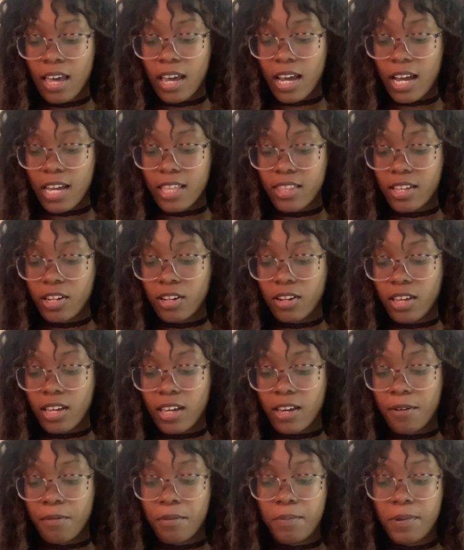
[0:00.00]
and then
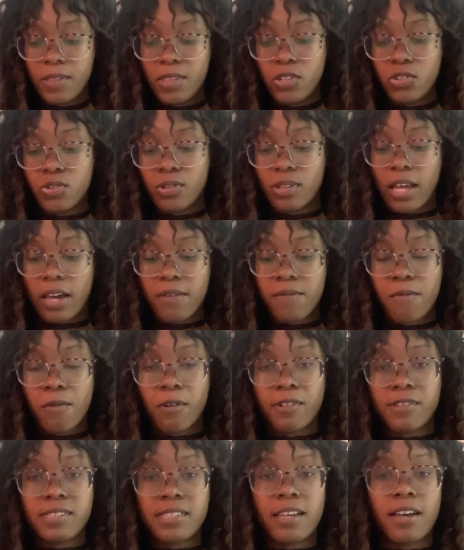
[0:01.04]
it would be the July
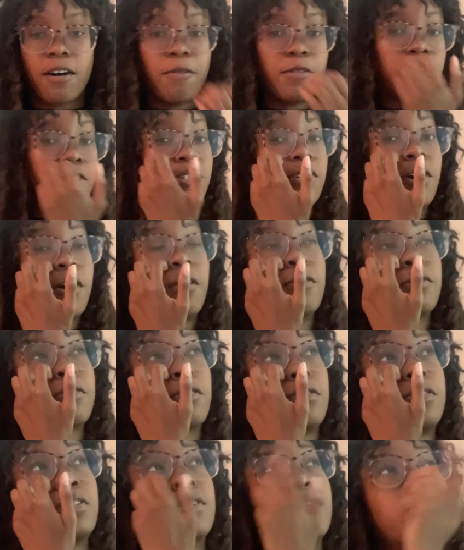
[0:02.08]
4th sale, which goes
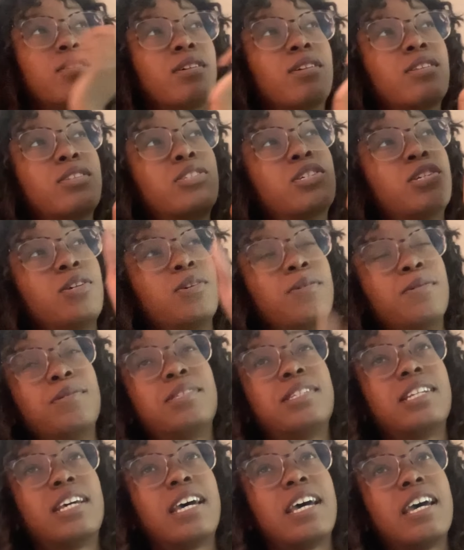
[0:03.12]
until
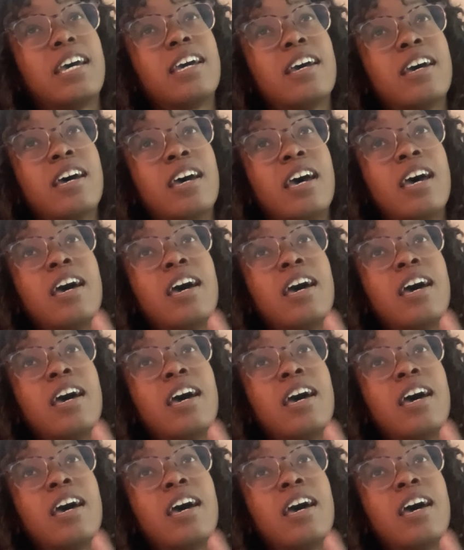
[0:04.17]
Tuesday